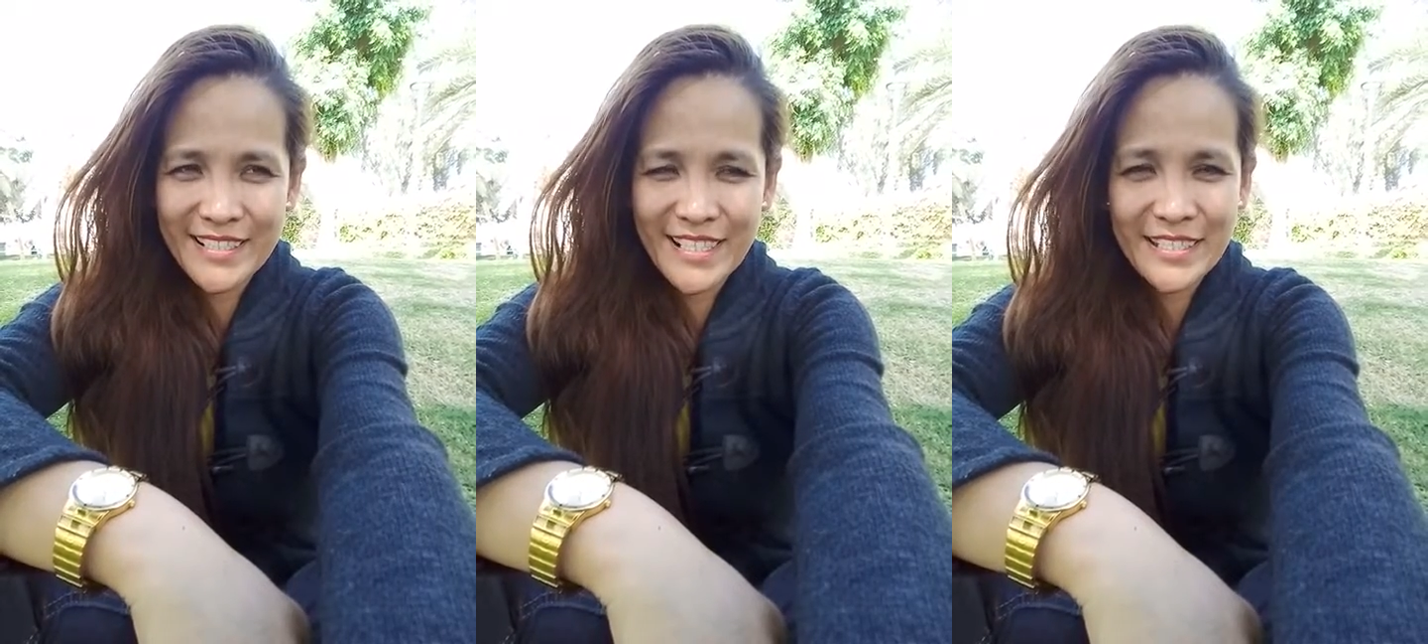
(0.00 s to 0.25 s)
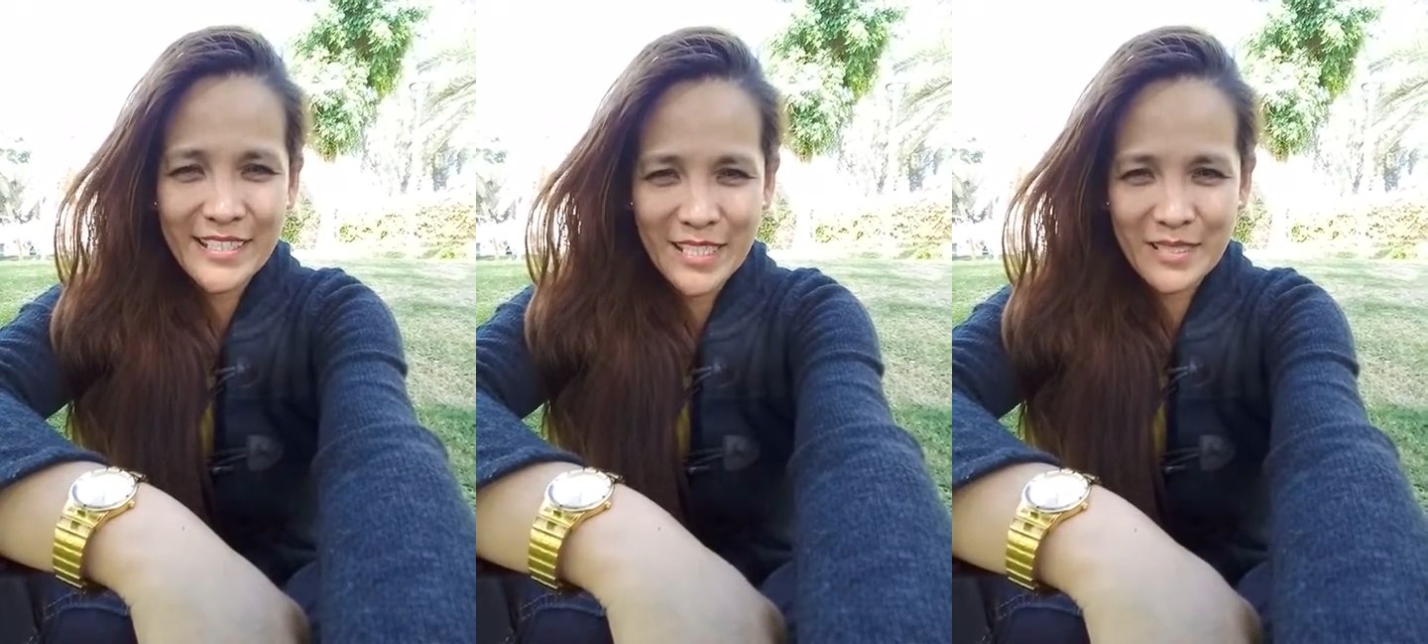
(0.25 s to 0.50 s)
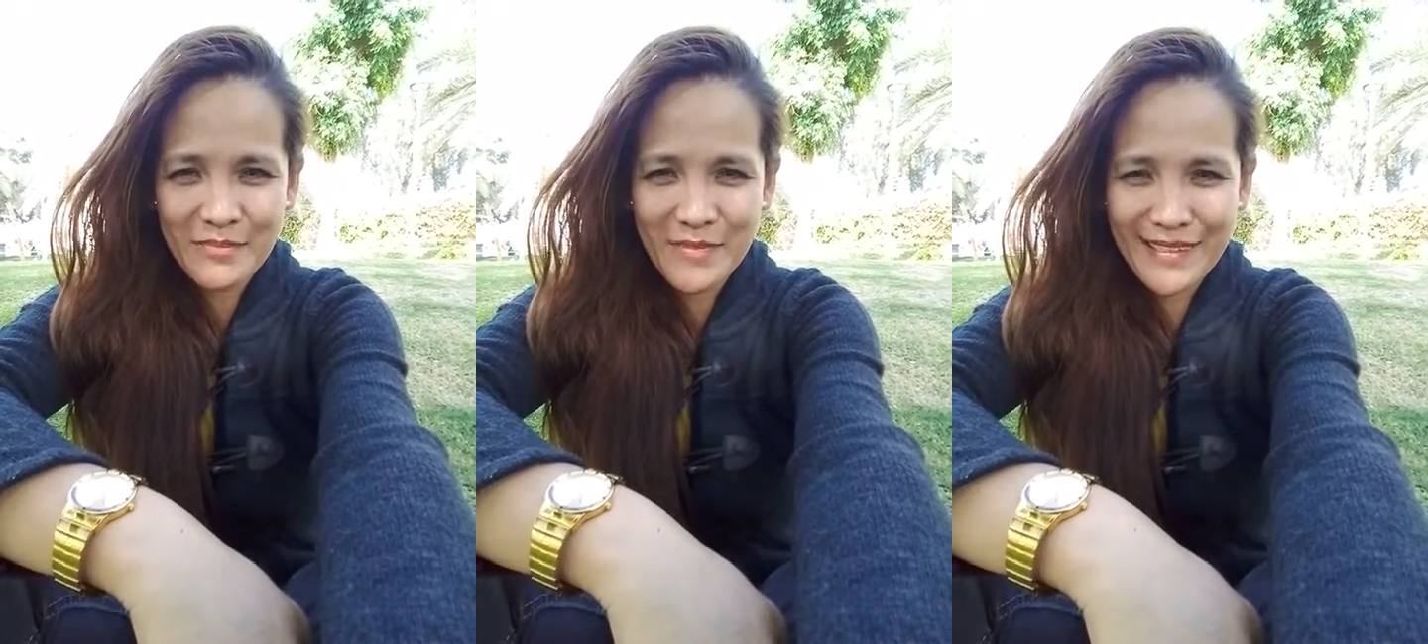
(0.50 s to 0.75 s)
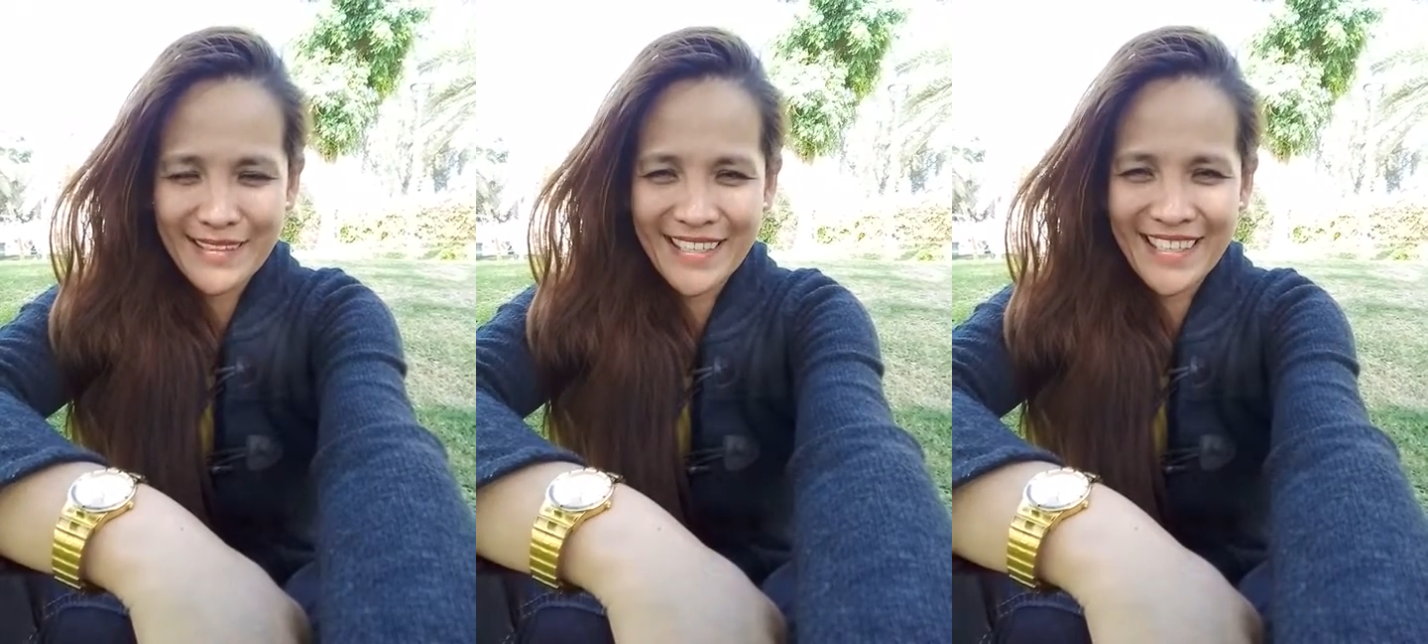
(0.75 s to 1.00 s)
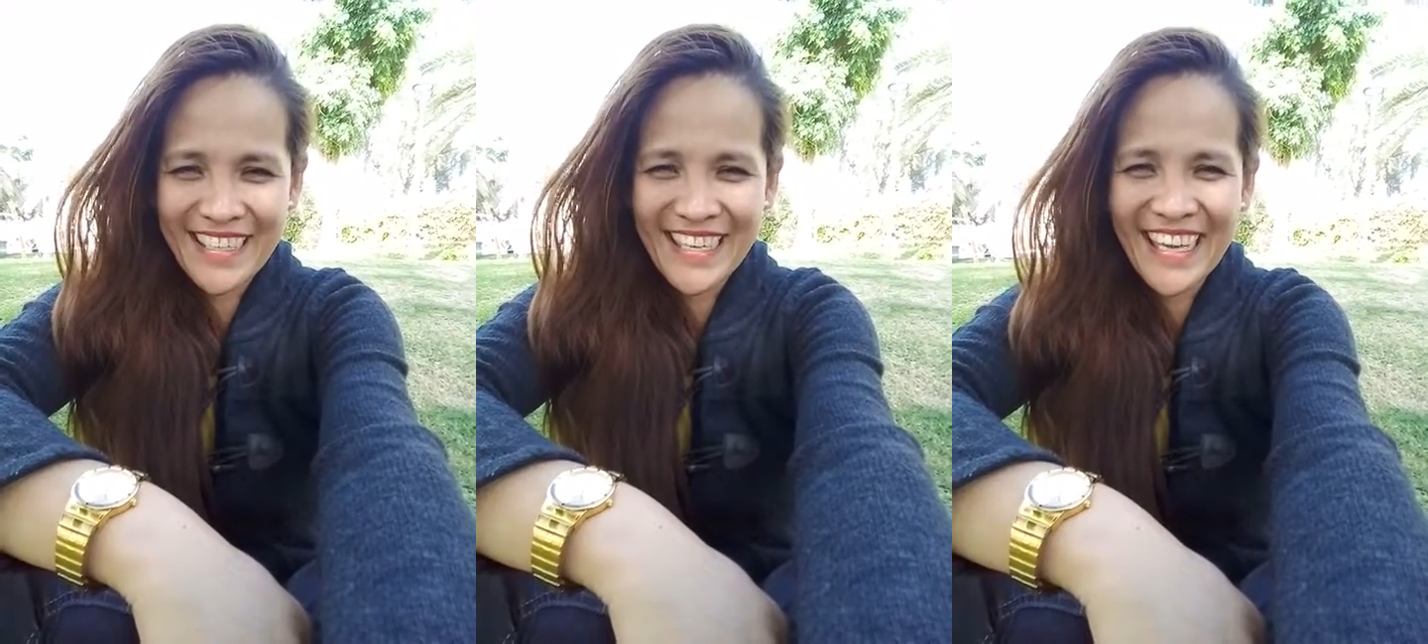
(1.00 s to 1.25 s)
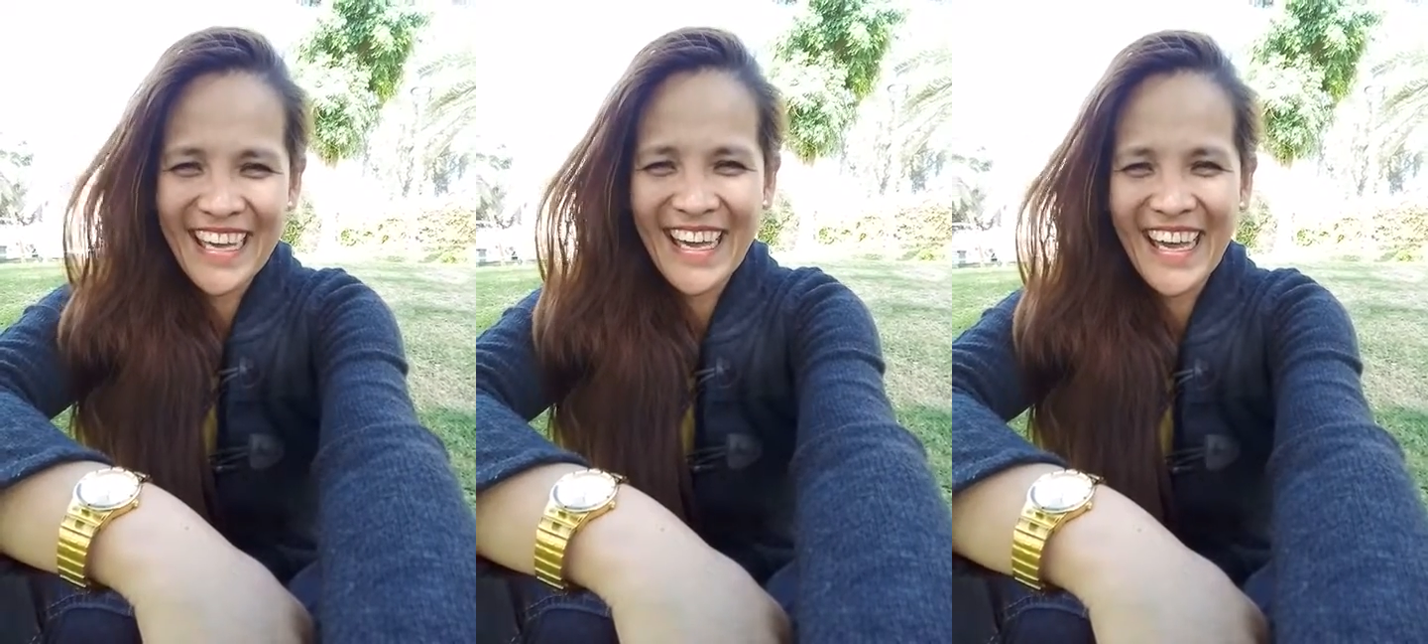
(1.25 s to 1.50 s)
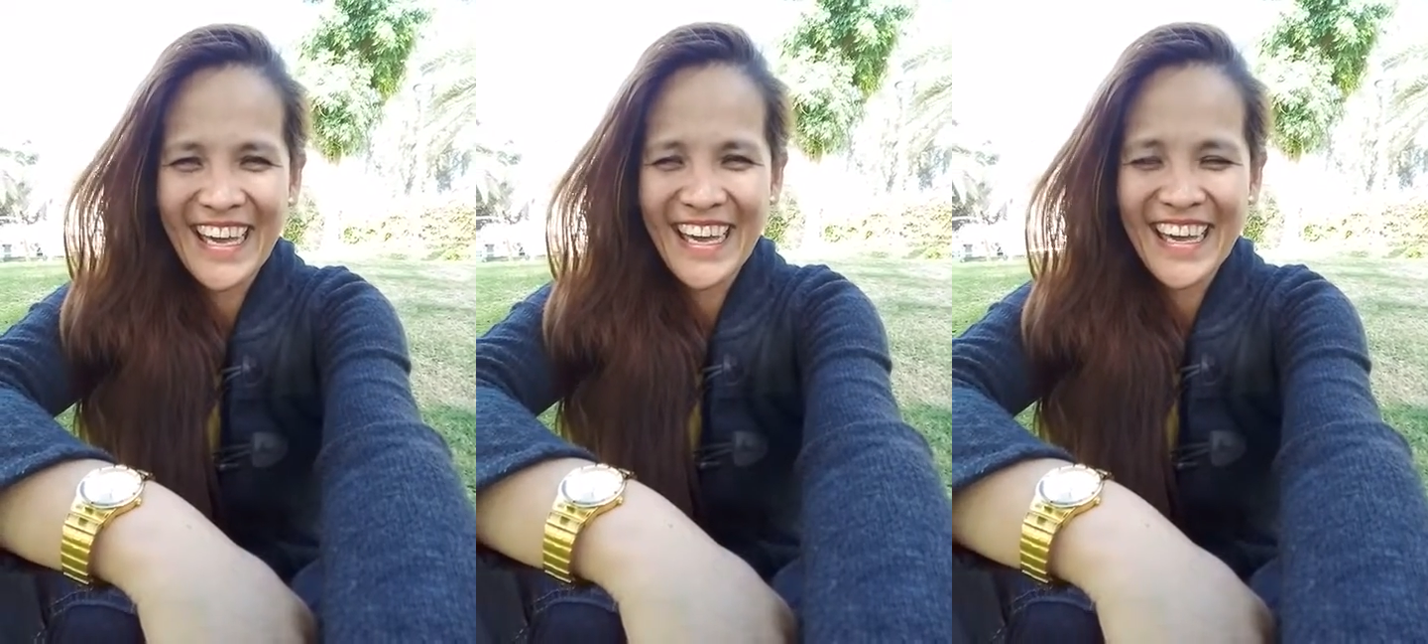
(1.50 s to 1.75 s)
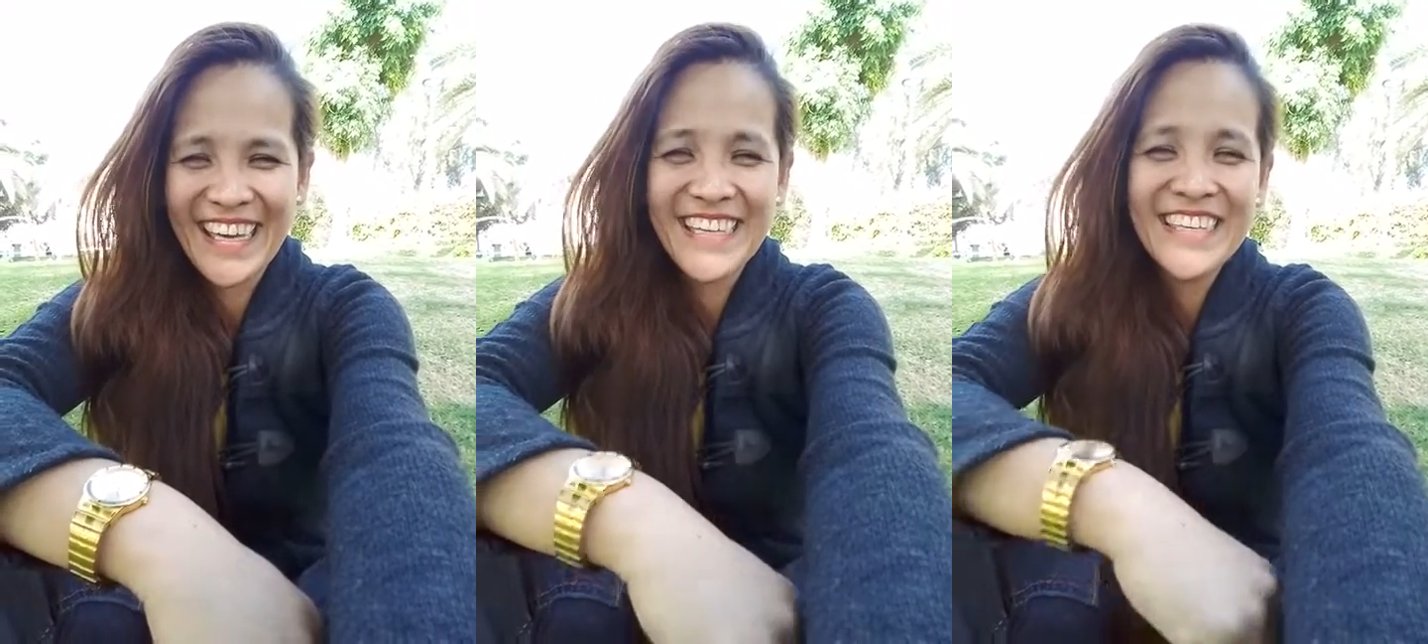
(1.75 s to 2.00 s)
adjustment.